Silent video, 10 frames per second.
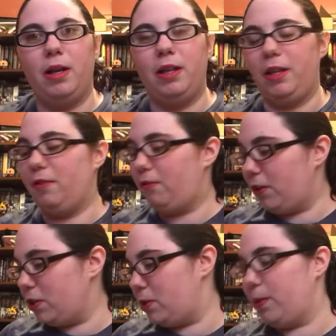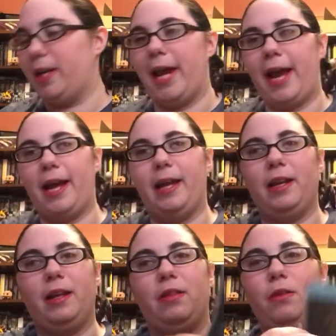the first one had
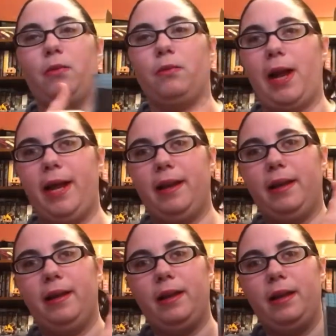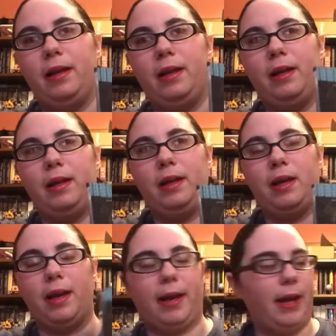the red,
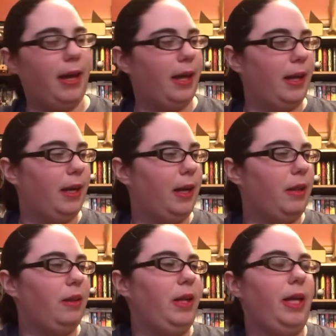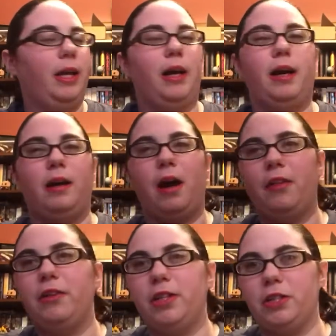and the
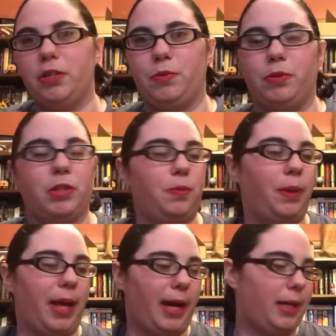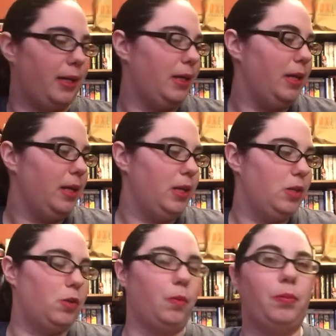other editions were just black.
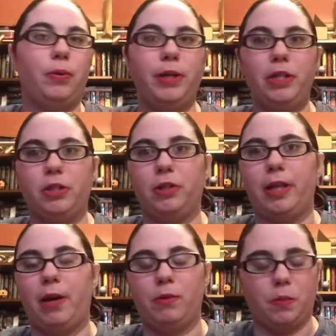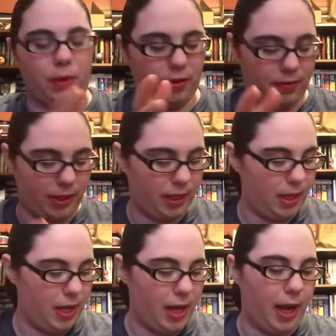So I'm pretty sure that was part of it.
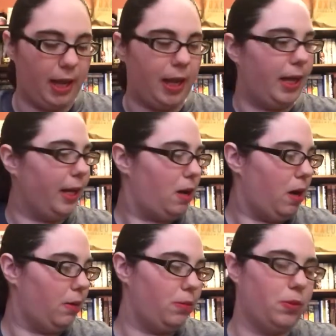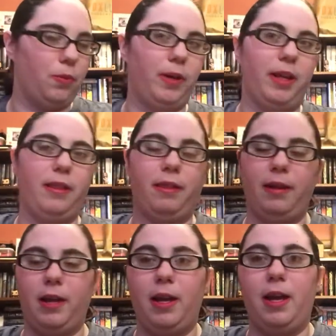And then it comes with
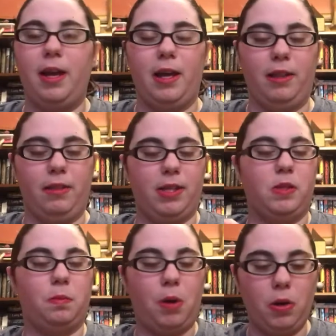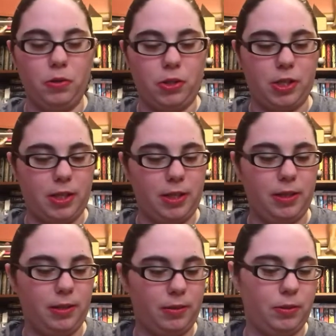this poster,
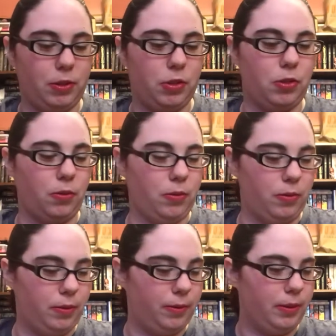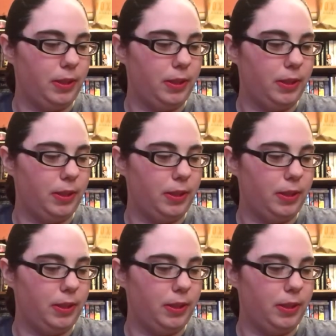which is so cool.